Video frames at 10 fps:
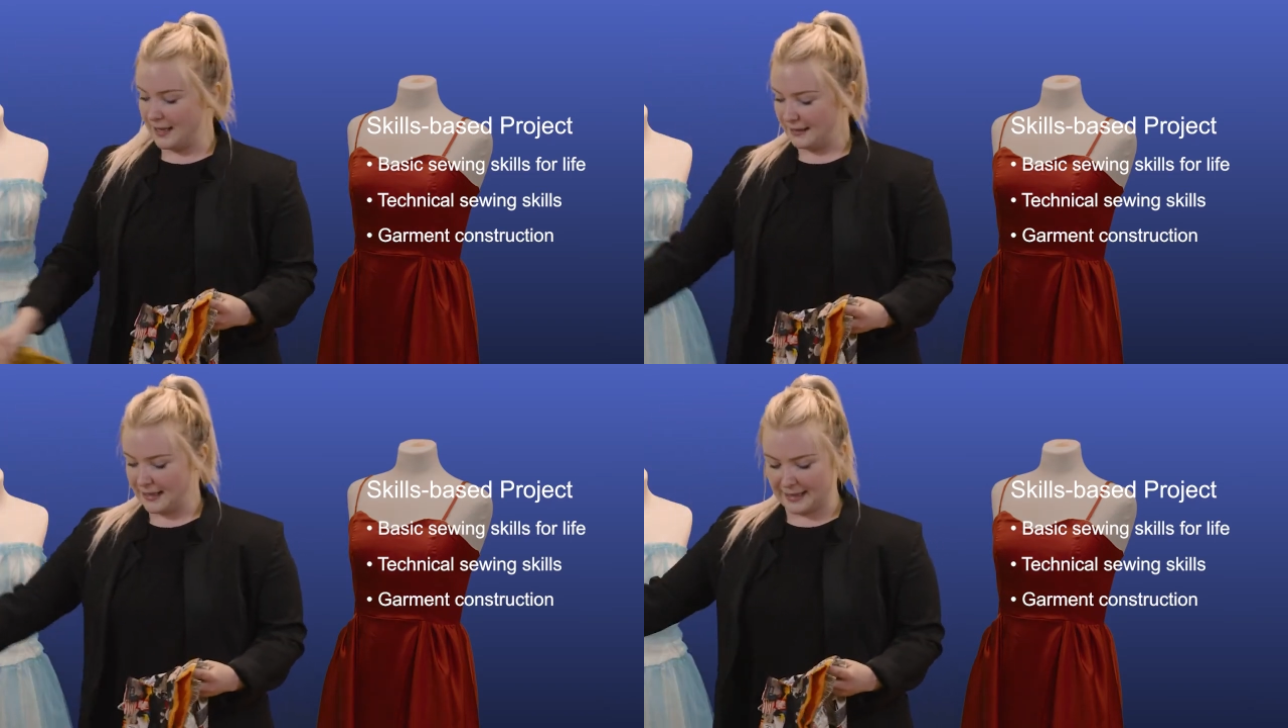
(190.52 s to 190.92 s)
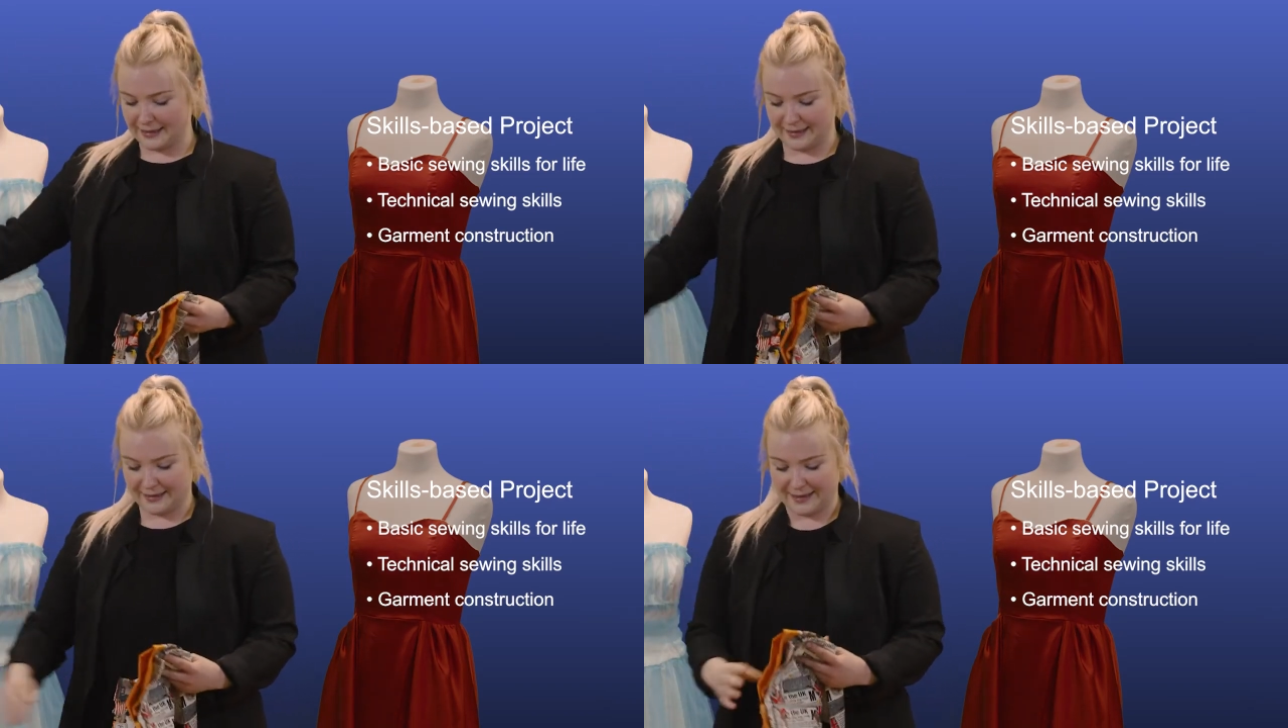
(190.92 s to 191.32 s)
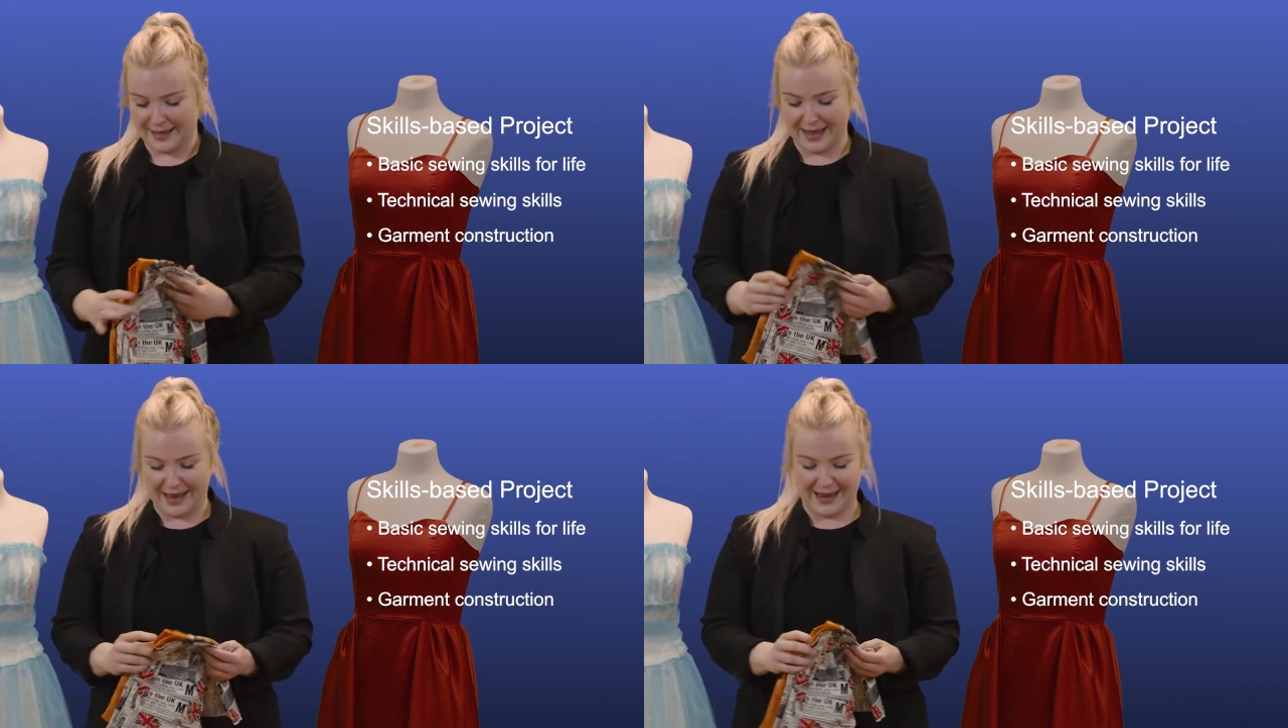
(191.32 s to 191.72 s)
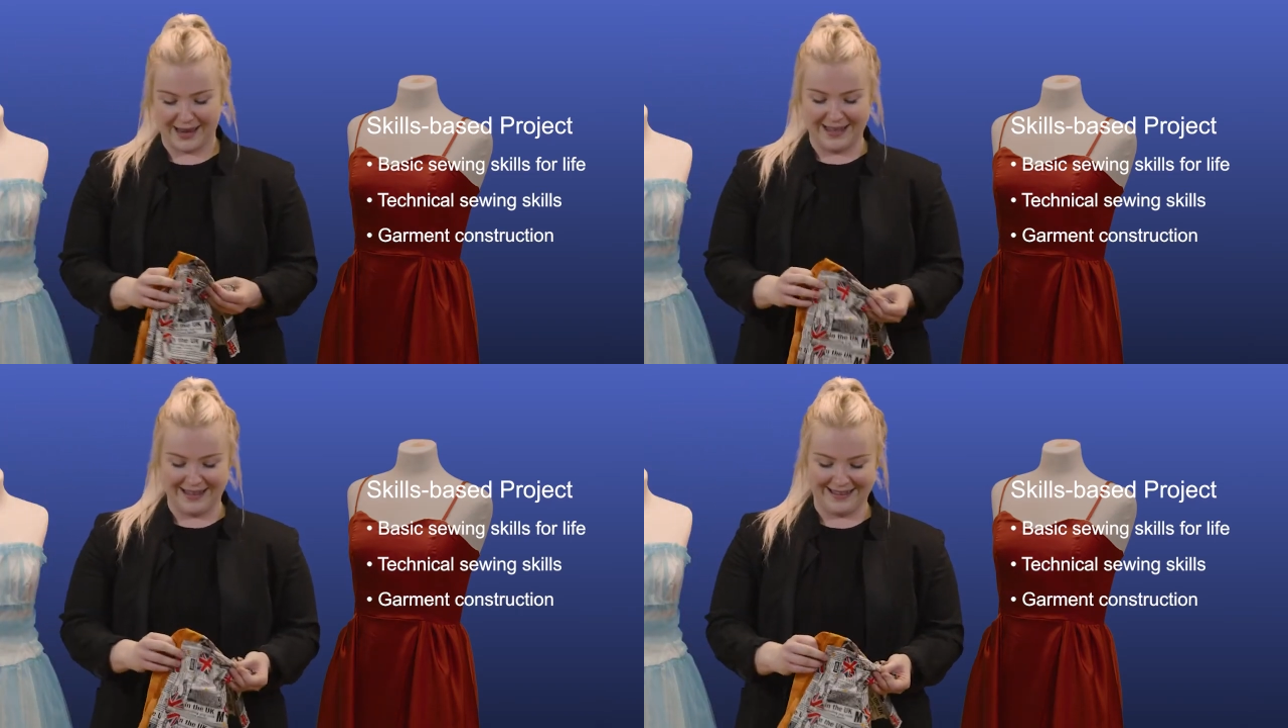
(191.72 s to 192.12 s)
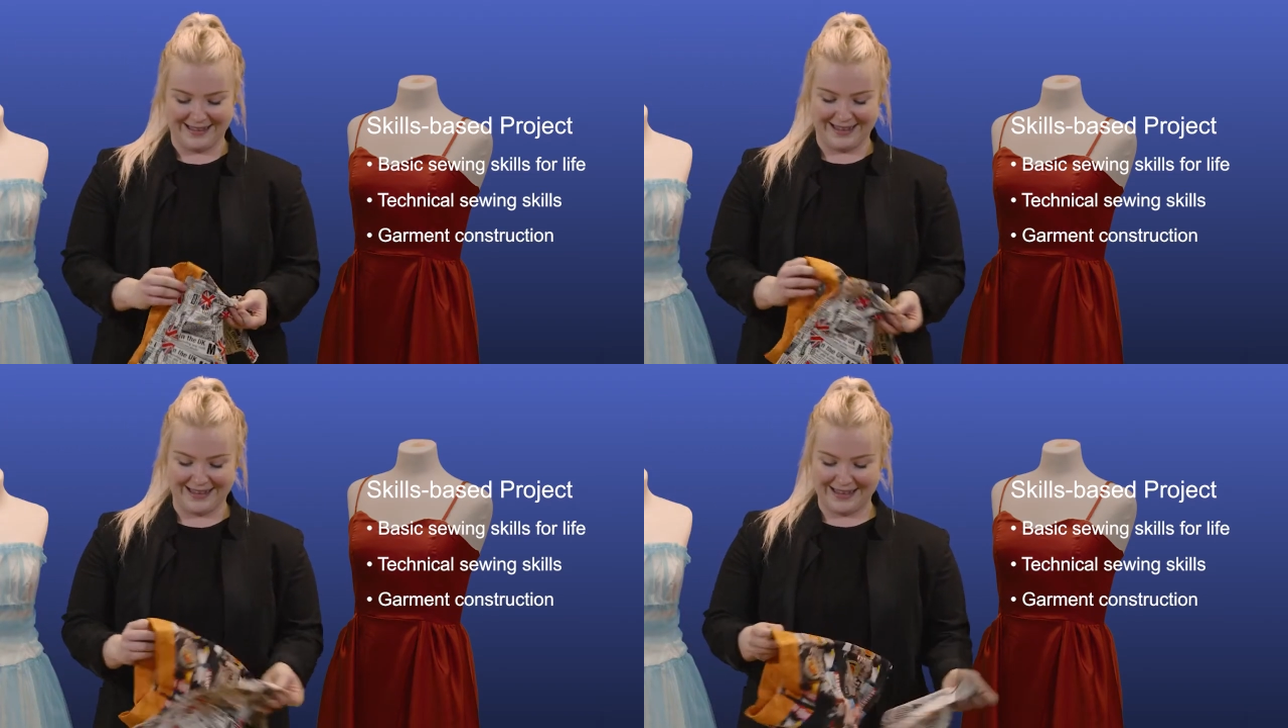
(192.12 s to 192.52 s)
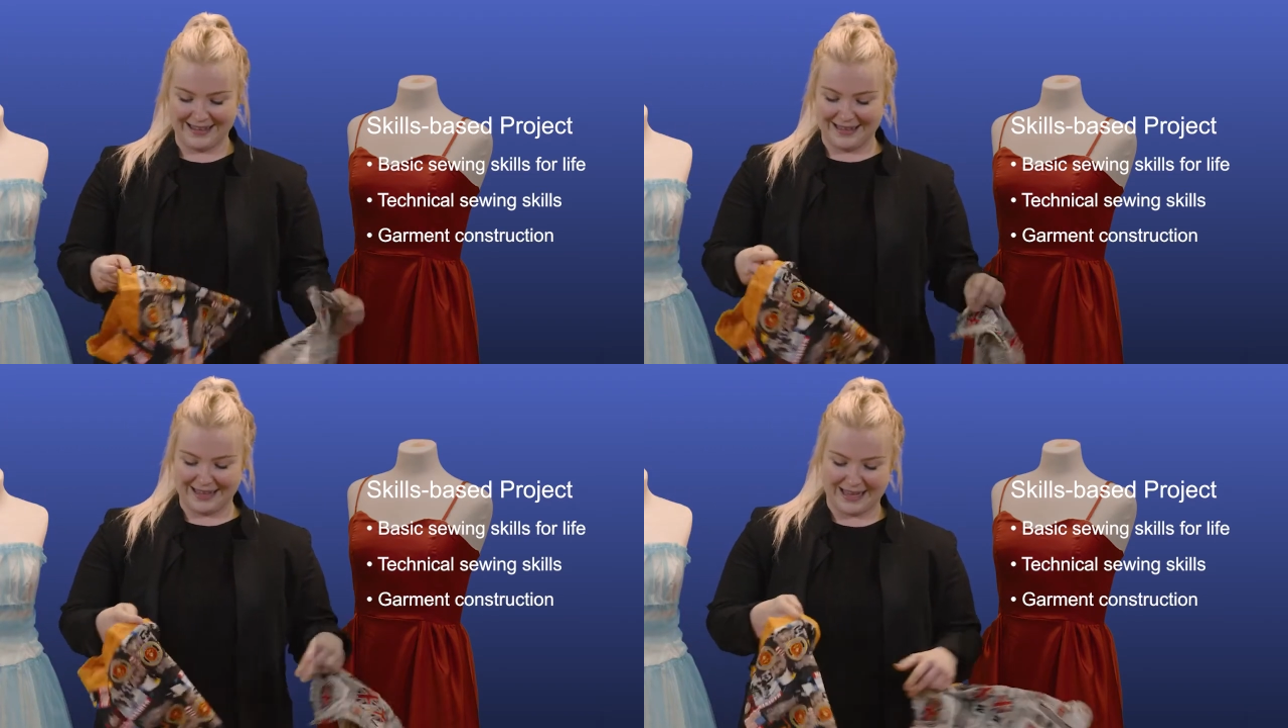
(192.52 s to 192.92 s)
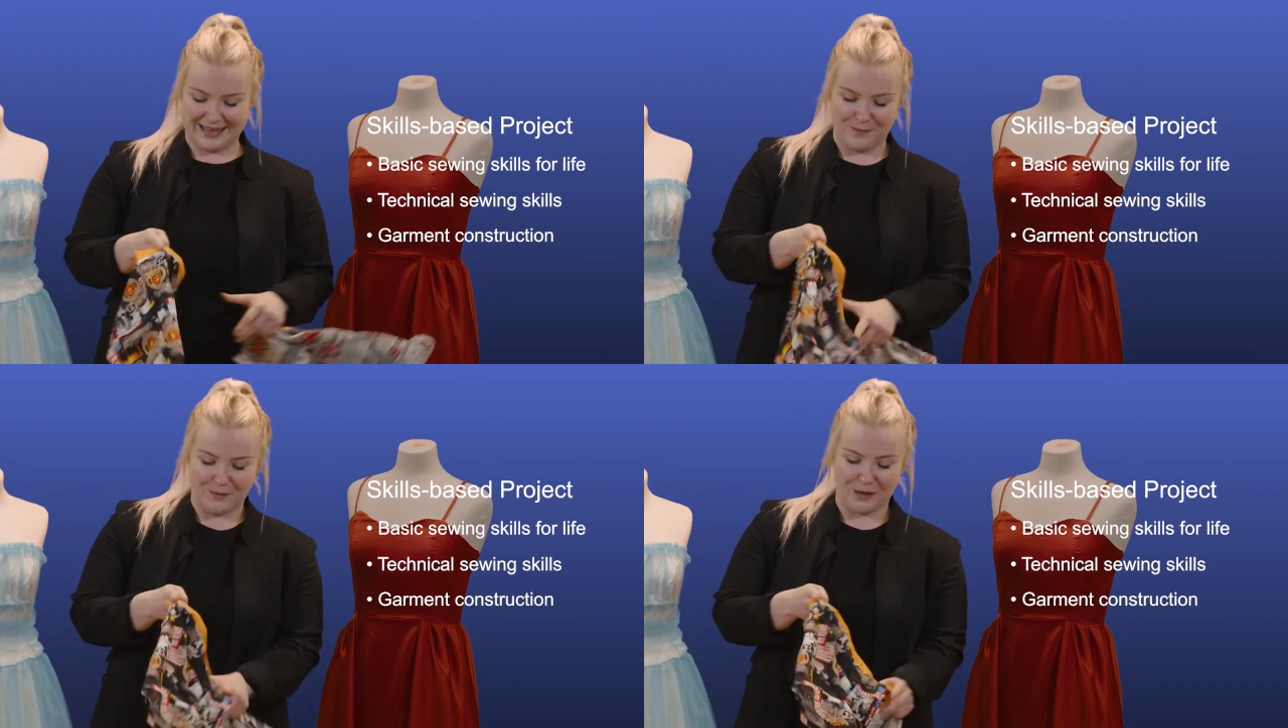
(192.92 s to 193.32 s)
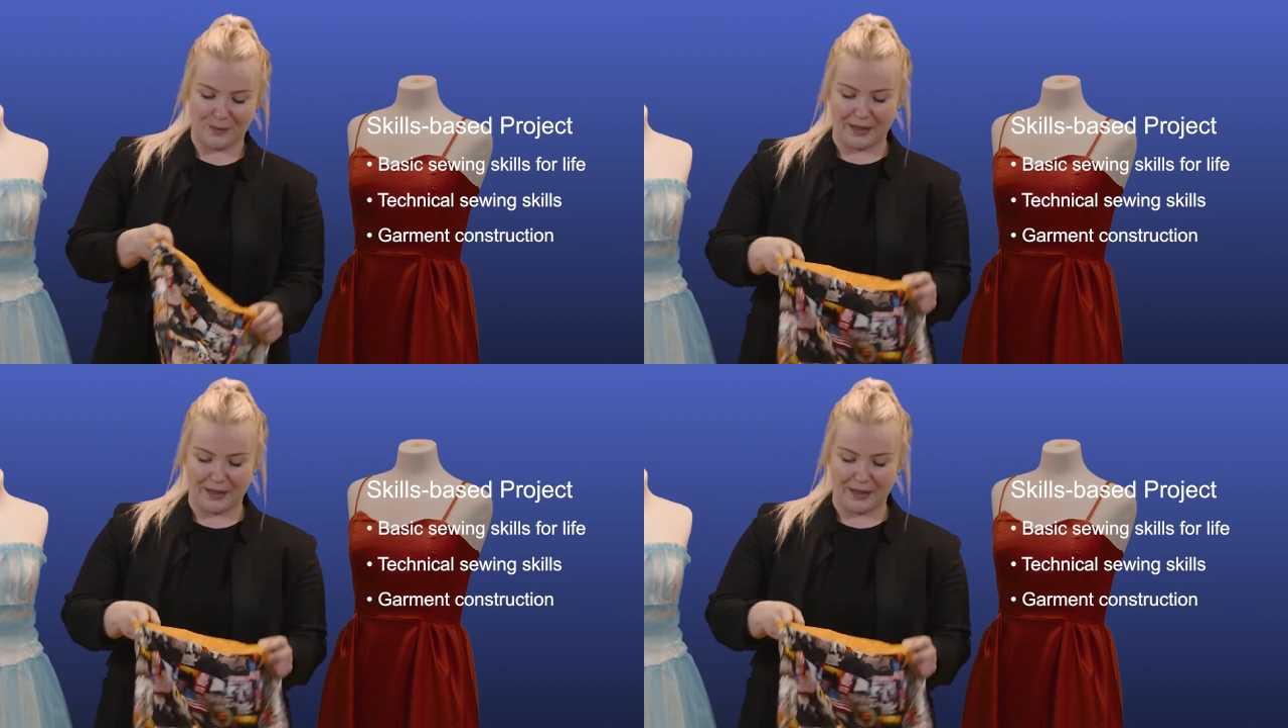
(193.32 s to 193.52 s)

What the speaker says: like we've got a